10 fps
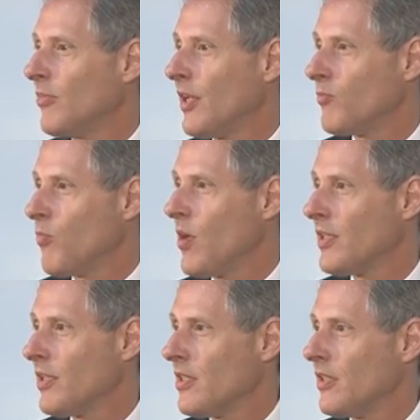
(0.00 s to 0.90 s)
But
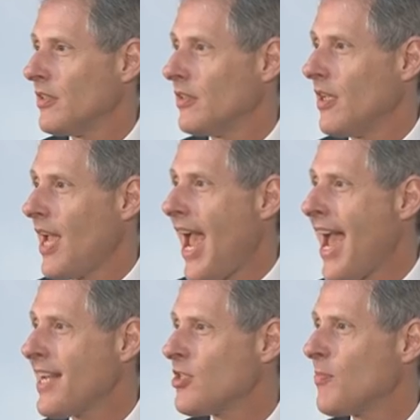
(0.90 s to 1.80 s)
one of the
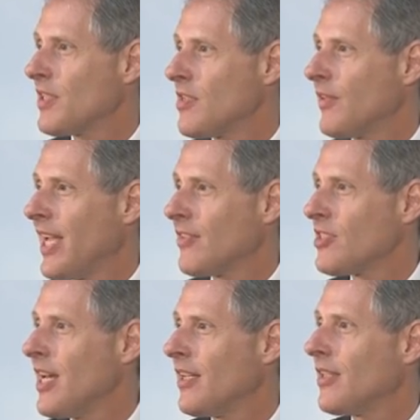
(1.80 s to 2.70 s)
aspects of
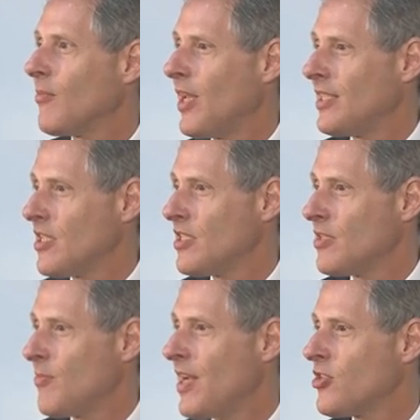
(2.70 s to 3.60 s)
Caltech that makes it
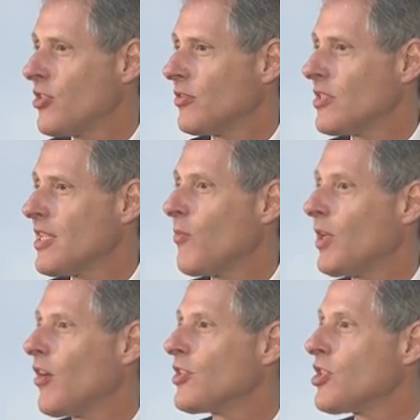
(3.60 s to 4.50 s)
special is that
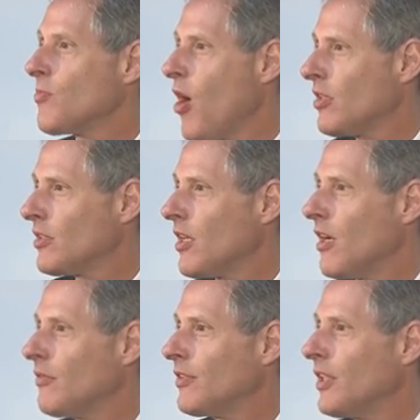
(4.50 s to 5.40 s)
we are small
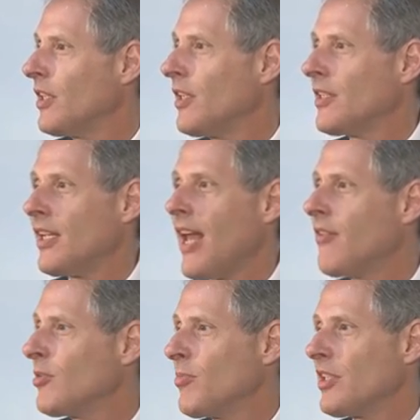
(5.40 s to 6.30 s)
enough that
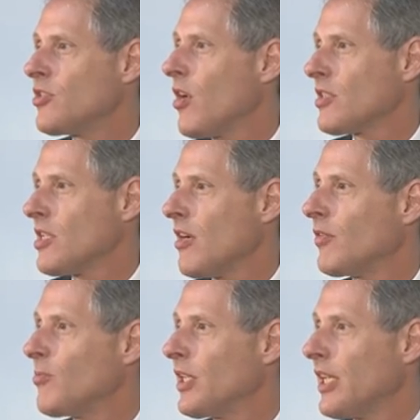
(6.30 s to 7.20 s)
everybody talks to
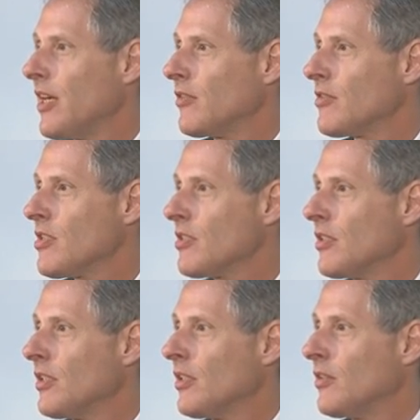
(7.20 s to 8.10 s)
everybody else.
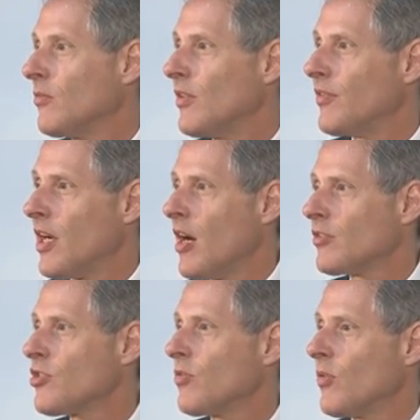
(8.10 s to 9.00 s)
We have a
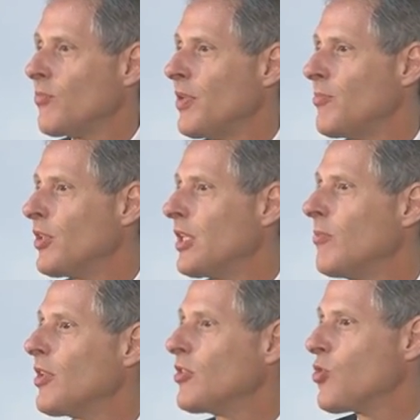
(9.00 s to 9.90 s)
culture where people
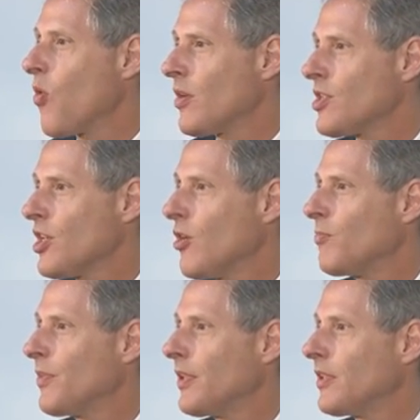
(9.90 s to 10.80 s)
keep their doors
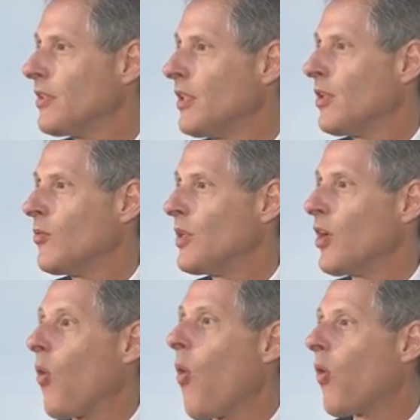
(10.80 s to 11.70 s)
open.
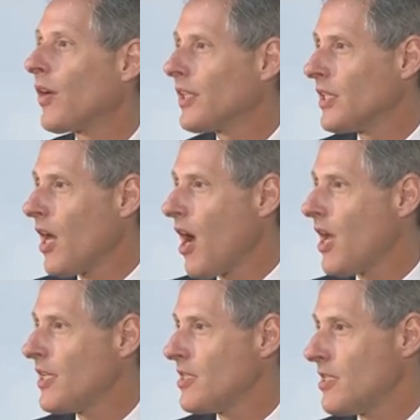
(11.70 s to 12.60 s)
We are
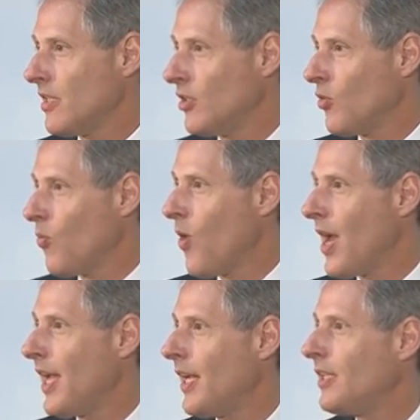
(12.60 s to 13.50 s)
organized in a
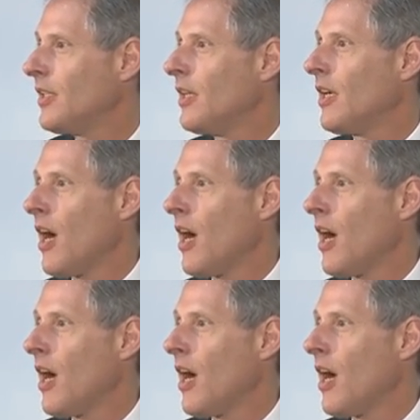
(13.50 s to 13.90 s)
way